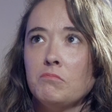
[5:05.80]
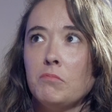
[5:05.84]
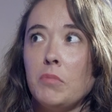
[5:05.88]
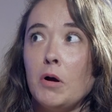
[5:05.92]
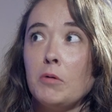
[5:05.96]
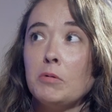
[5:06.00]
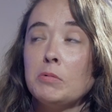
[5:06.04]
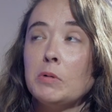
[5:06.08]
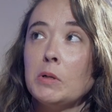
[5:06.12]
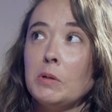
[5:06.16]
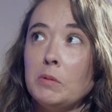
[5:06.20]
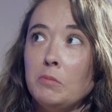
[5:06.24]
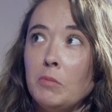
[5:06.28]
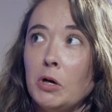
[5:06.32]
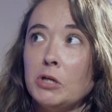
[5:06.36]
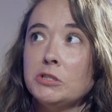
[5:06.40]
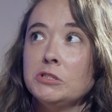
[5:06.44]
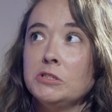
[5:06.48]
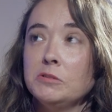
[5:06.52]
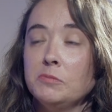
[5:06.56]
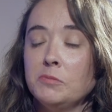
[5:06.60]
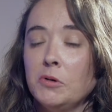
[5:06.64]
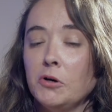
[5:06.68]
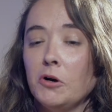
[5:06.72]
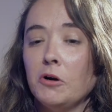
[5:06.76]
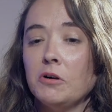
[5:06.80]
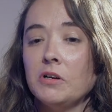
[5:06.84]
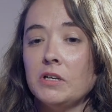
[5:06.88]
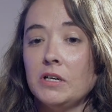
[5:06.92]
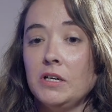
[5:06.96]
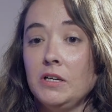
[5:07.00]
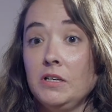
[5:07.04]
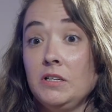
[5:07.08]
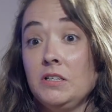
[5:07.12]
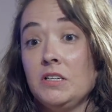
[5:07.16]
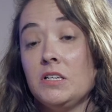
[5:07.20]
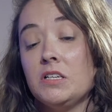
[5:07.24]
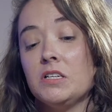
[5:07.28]
Probably most
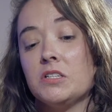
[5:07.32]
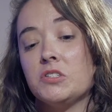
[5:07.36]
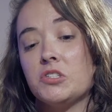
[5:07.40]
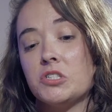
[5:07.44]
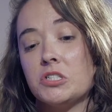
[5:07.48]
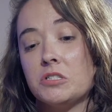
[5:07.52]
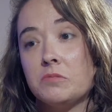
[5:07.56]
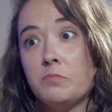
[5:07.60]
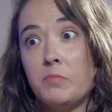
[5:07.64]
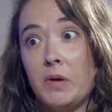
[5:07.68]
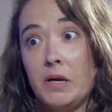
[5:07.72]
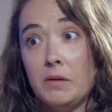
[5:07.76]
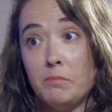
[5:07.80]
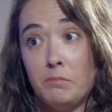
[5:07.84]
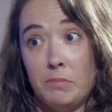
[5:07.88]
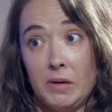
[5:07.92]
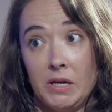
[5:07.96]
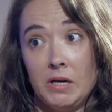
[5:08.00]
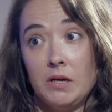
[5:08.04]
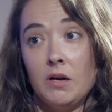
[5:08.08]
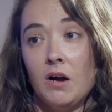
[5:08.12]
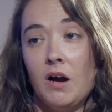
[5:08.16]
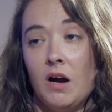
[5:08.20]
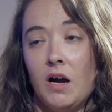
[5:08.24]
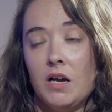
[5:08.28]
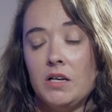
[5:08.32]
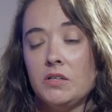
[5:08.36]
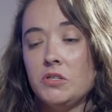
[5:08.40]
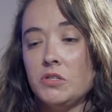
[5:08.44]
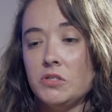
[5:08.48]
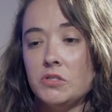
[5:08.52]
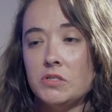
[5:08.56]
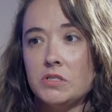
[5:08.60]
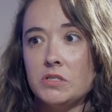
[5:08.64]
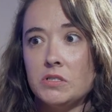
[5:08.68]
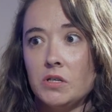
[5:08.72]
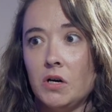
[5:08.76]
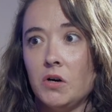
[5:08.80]
importantly is just be kind to
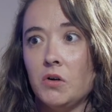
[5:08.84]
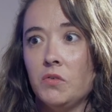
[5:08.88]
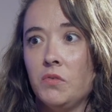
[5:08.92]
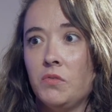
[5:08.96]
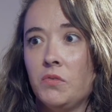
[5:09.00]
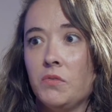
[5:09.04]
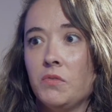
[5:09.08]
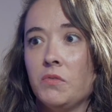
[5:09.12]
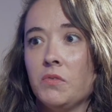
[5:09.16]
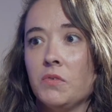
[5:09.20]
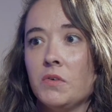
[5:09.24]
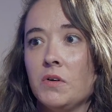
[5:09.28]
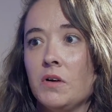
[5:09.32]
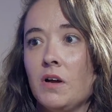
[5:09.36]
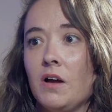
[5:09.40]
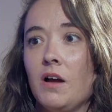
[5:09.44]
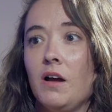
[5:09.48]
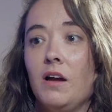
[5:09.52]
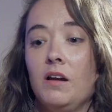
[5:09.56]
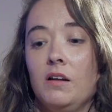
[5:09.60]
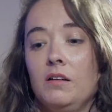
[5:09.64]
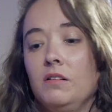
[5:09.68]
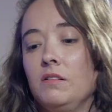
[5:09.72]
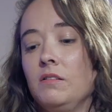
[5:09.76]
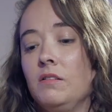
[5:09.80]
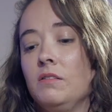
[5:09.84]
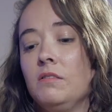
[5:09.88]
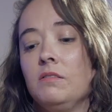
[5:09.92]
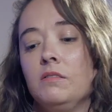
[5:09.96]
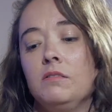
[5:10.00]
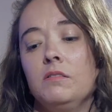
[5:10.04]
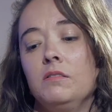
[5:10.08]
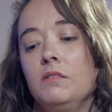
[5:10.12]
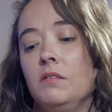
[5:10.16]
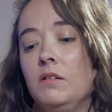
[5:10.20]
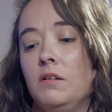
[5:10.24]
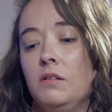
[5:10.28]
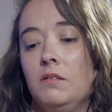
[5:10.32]
yourself and
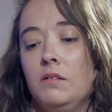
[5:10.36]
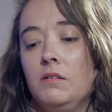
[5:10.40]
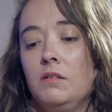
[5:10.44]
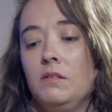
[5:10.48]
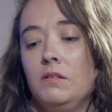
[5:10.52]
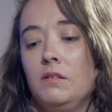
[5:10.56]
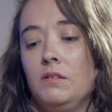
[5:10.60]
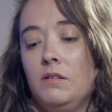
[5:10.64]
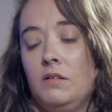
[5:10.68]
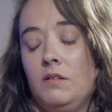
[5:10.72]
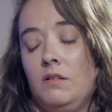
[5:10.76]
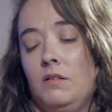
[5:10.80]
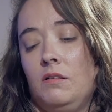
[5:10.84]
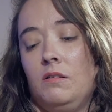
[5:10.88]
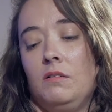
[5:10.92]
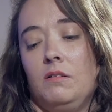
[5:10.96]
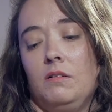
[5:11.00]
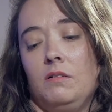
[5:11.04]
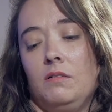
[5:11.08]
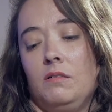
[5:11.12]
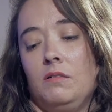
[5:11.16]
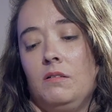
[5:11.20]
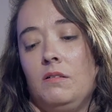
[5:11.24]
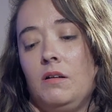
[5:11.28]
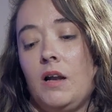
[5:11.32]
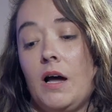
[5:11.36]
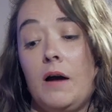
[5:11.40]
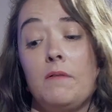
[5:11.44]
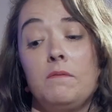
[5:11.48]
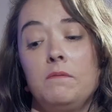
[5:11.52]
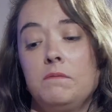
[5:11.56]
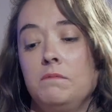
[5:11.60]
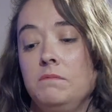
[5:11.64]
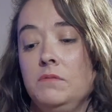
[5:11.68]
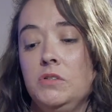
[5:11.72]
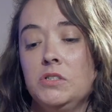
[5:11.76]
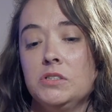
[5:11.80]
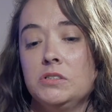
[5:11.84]
love
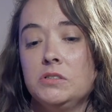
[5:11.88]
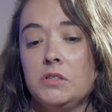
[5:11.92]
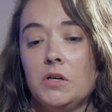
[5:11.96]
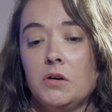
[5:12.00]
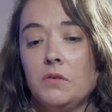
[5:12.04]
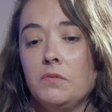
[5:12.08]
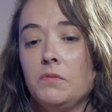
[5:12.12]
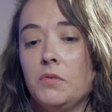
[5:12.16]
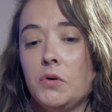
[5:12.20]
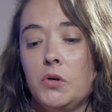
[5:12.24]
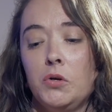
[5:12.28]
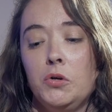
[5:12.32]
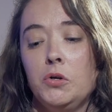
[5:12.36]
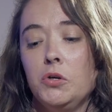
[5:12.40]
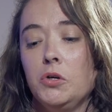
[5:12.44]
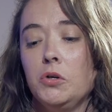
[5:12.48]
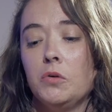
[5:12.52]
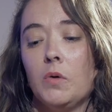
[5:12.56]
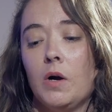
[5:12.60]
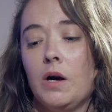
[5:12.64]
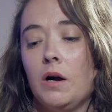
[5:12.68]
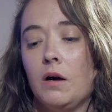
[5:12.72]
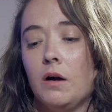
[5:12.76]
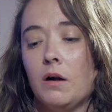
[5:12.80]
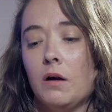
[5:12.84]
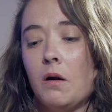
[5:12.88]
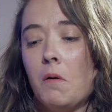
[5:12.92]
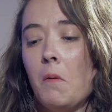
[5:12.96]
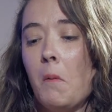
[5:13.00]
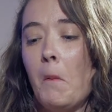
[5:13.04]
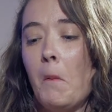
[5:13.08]
yourself for who you are.